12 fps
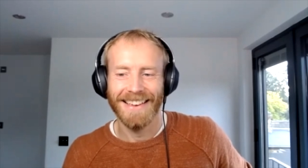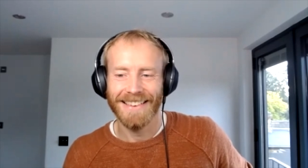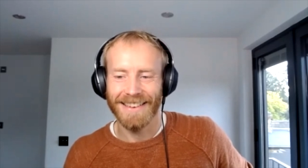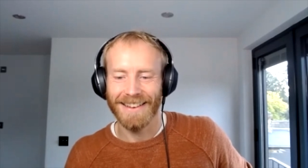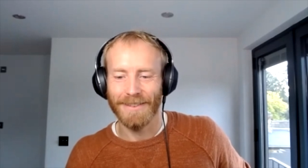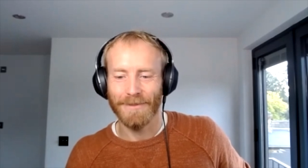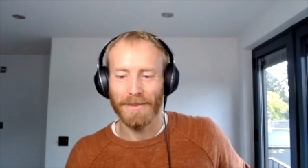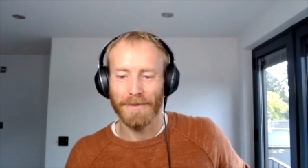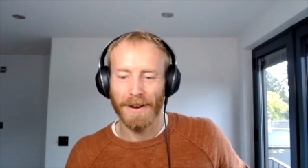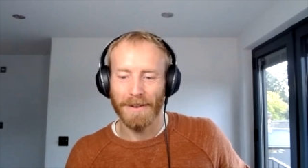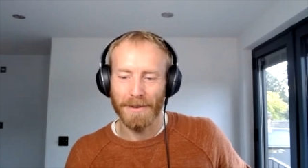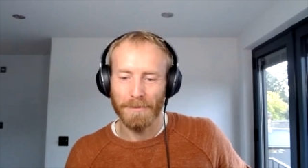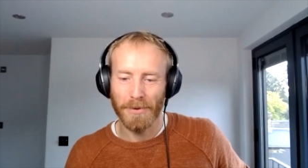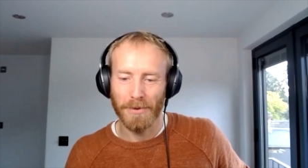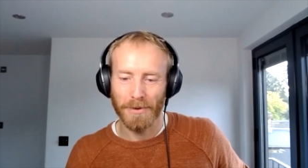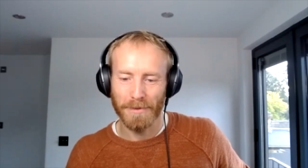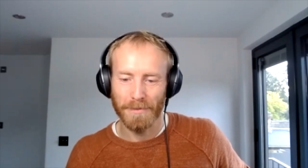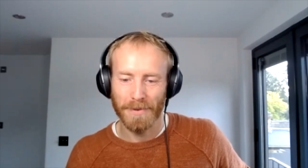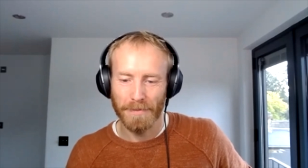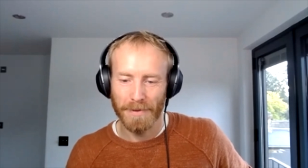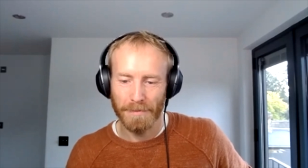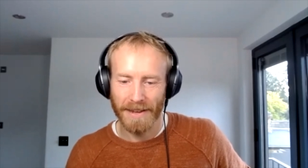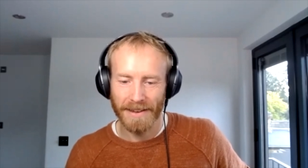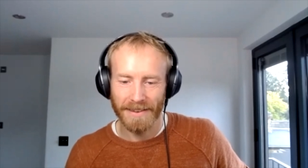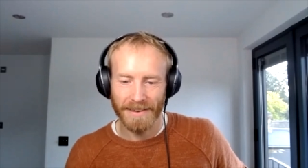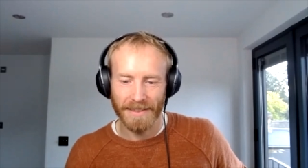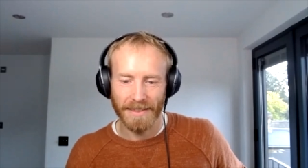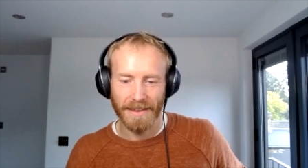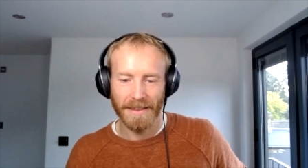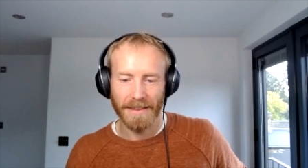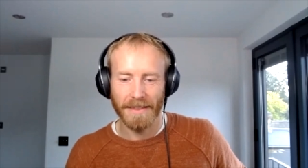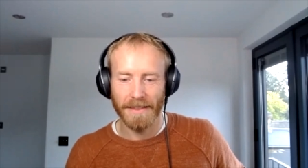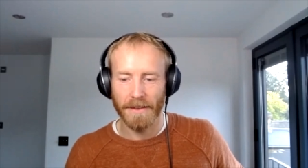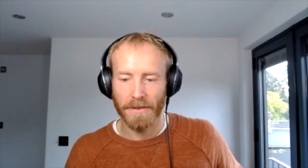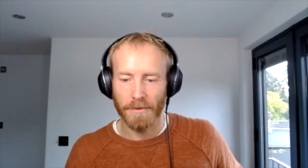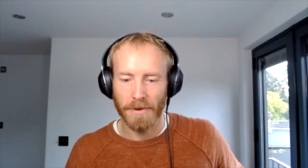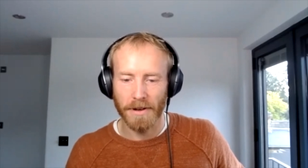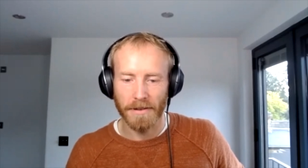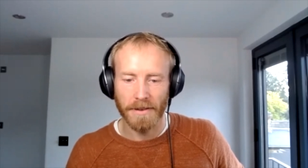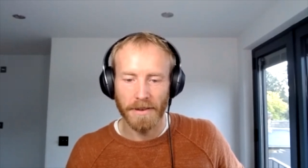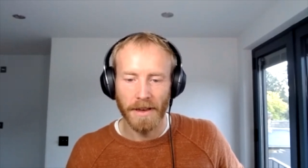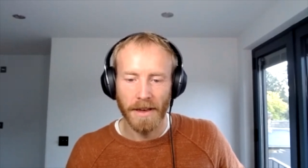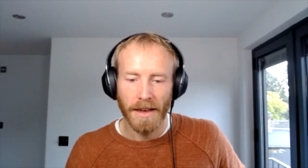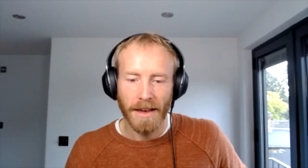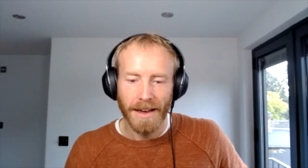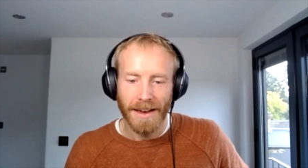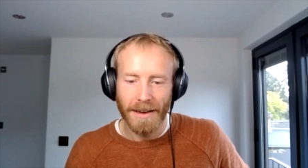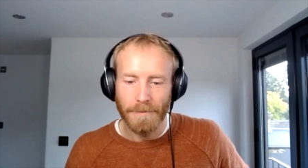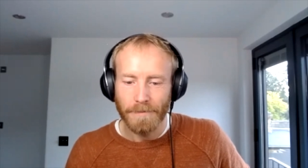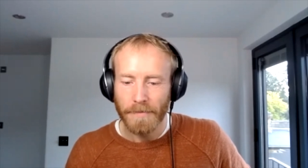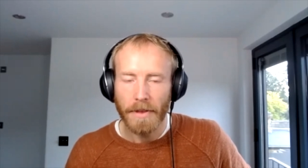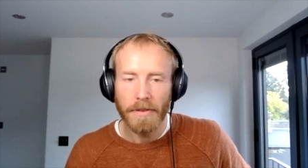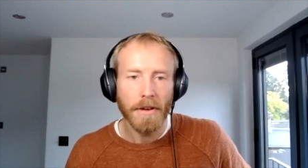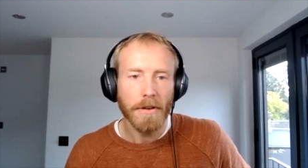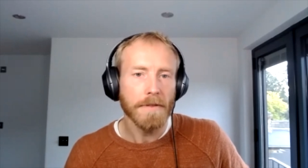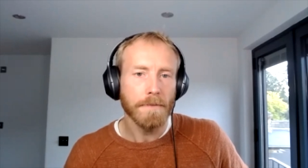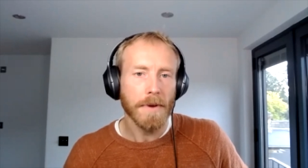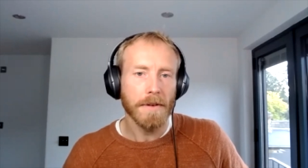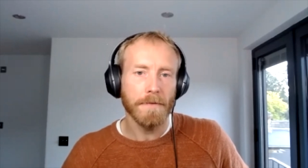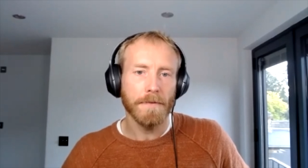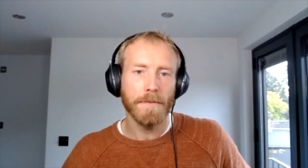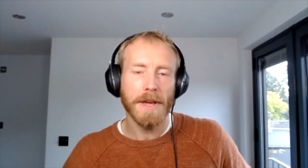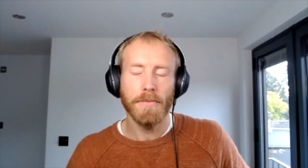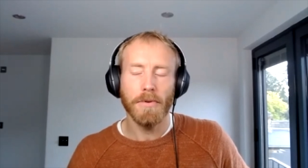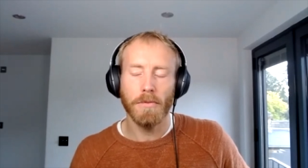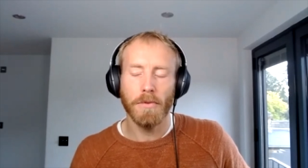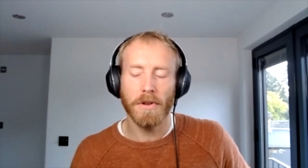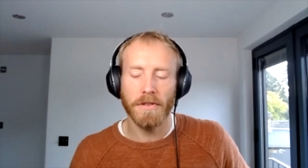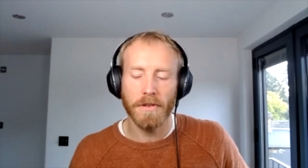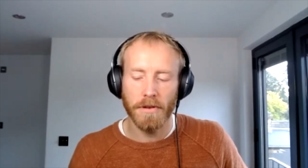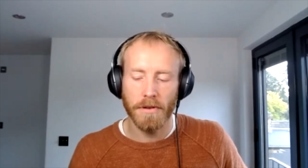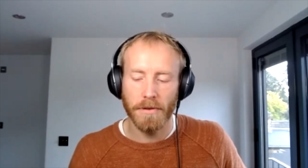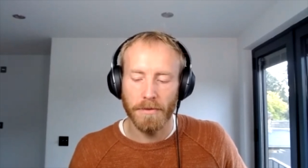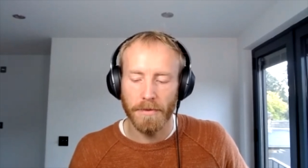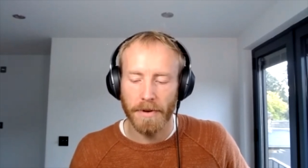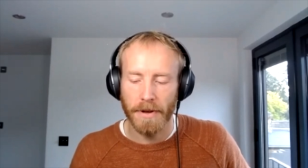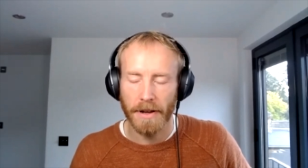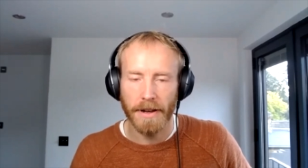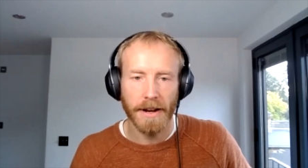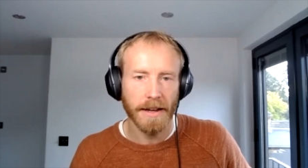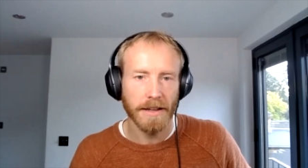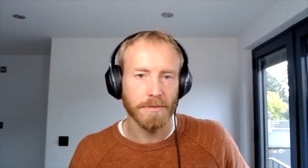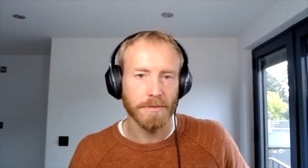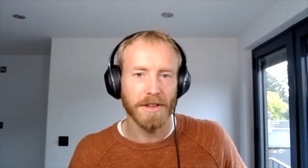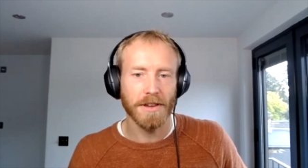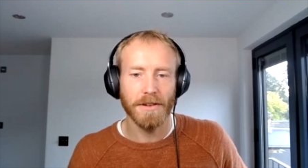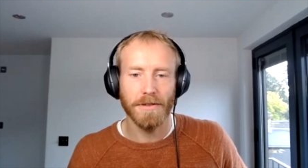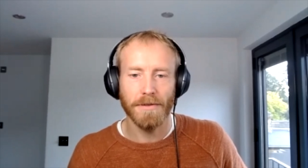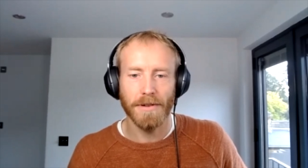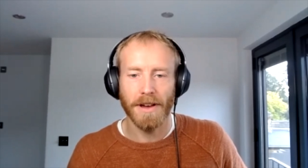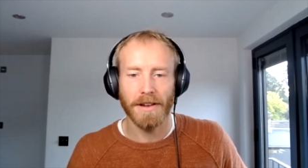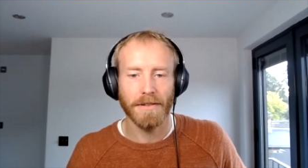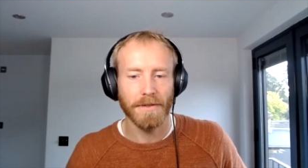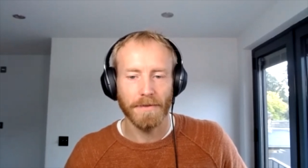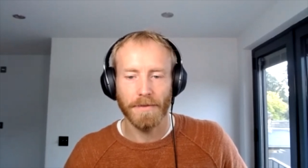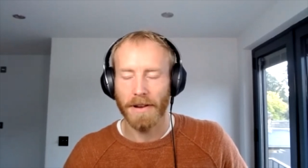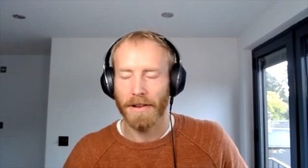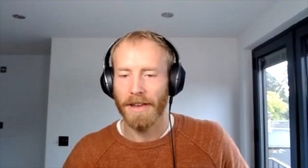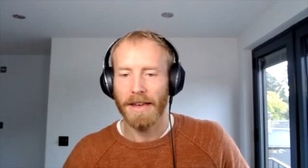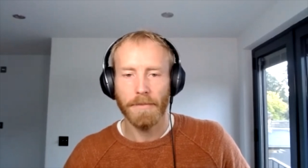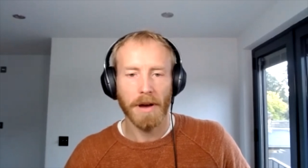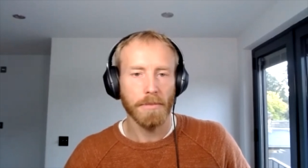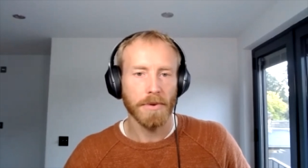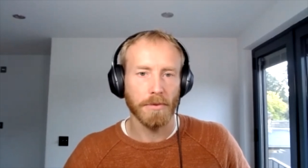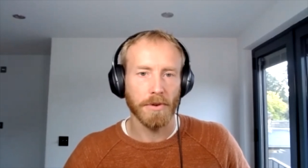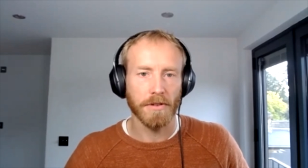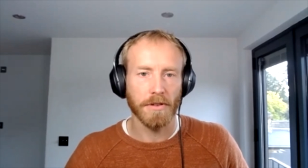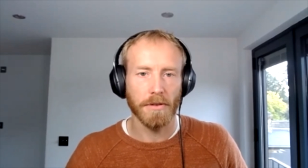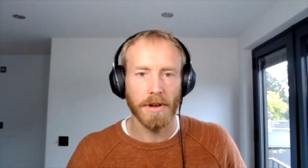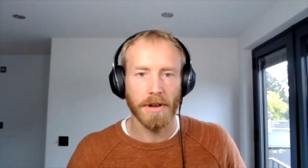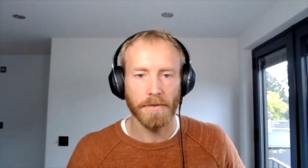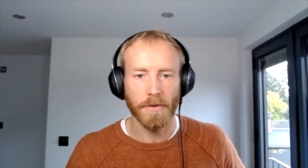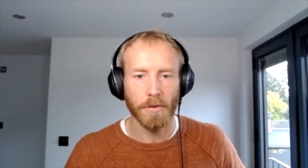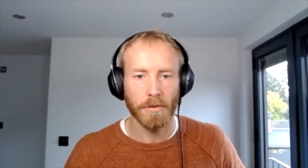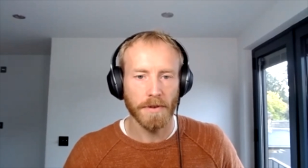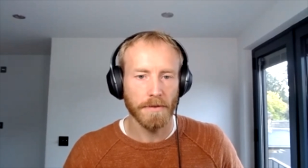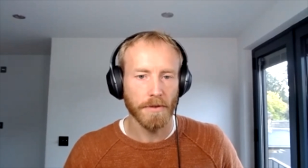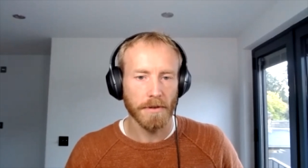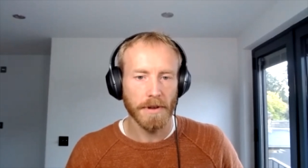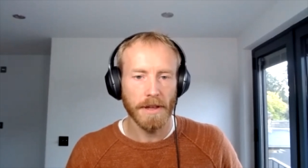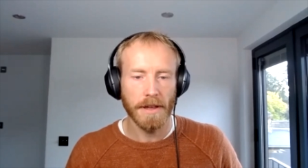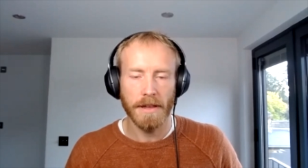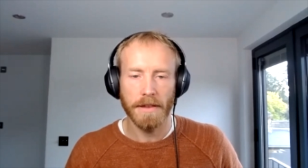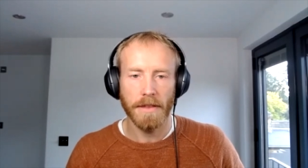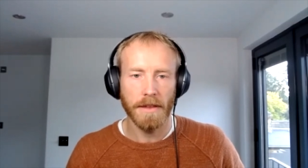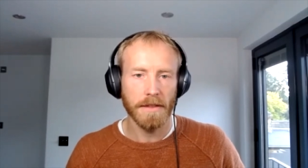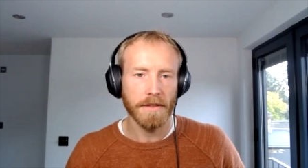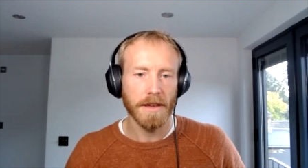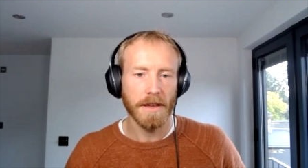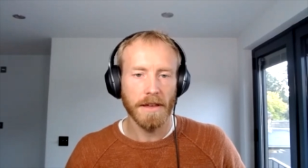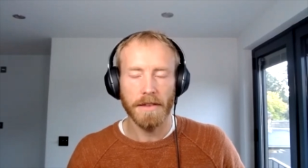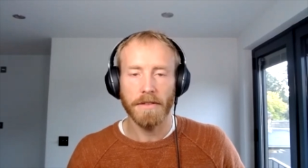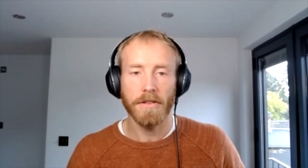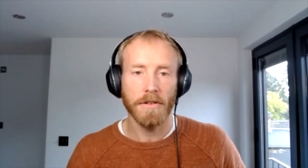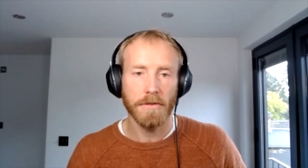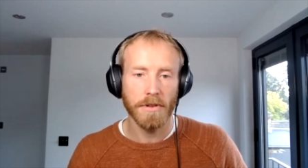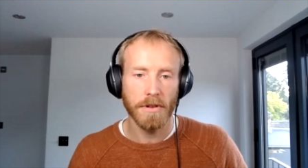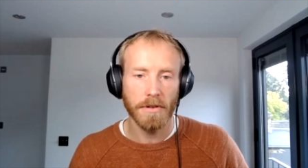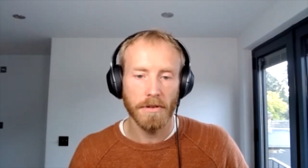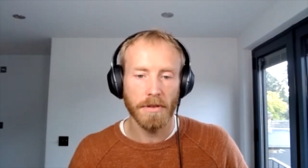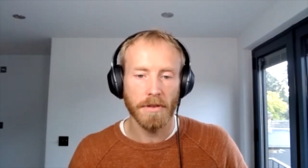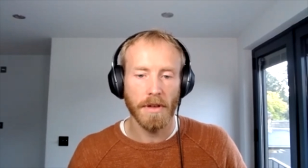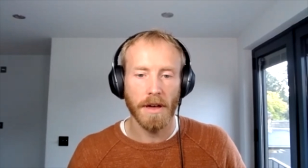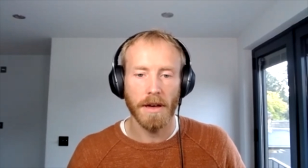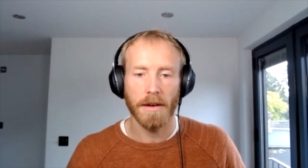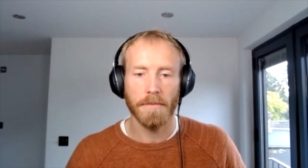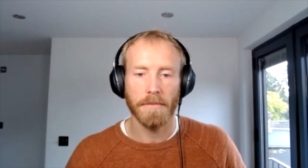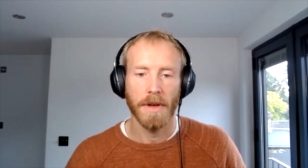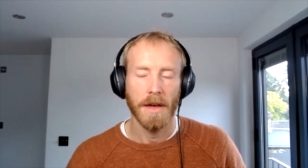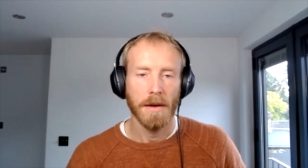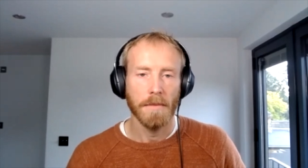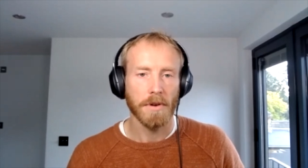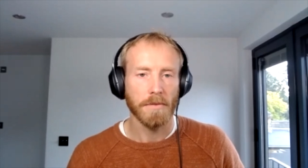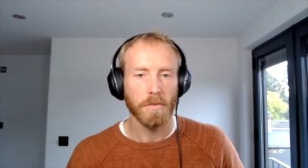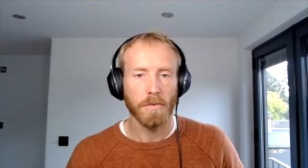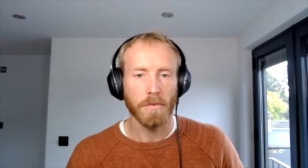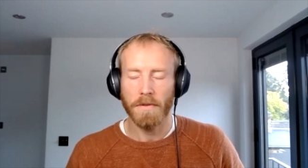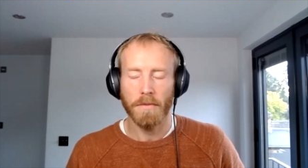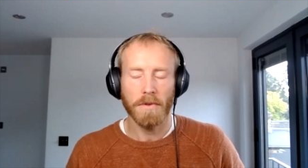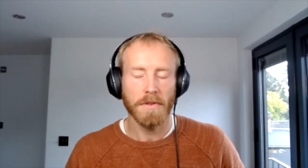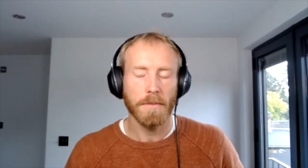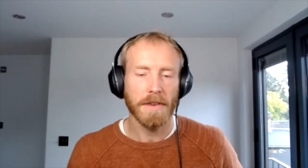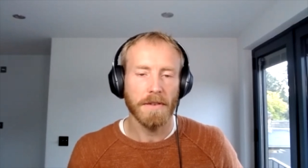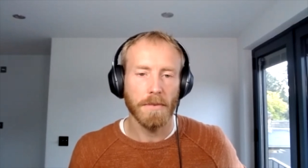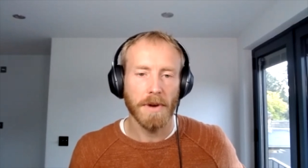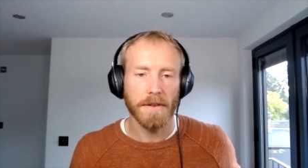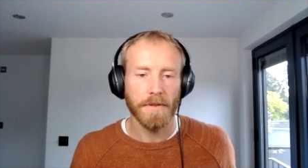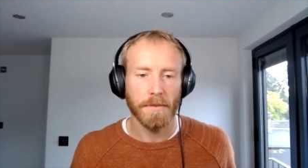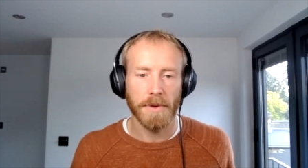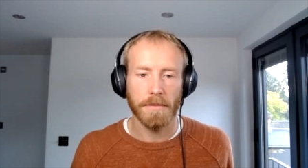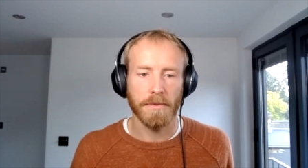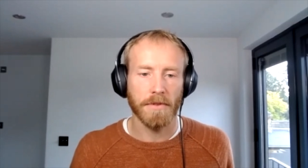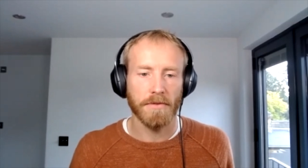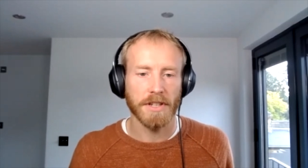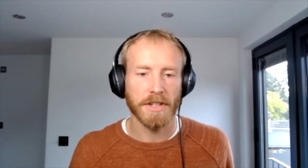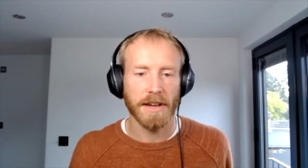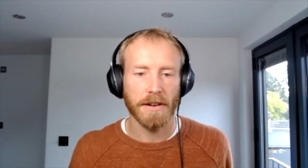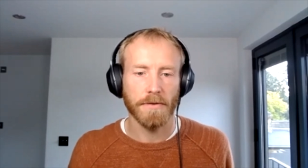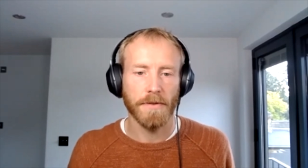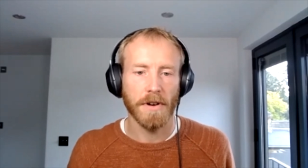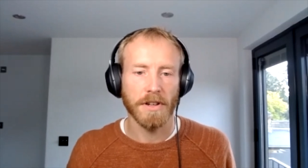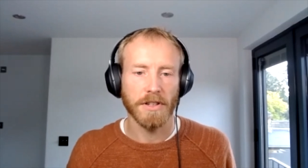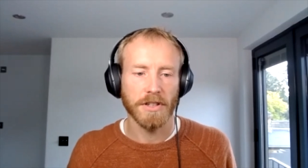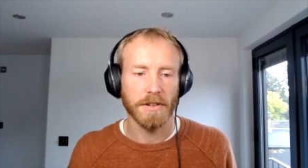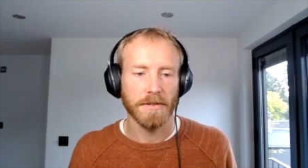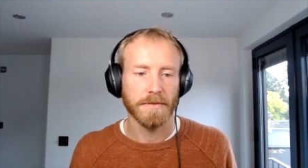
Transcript: certainly very, very important place in, in, in those worlds. Um, so if if people want to going to connect with you and to keep up with what you're doing, of course you've got ETH, the ETH2 news. Um, but what's what's the best way for people to reach out or find you?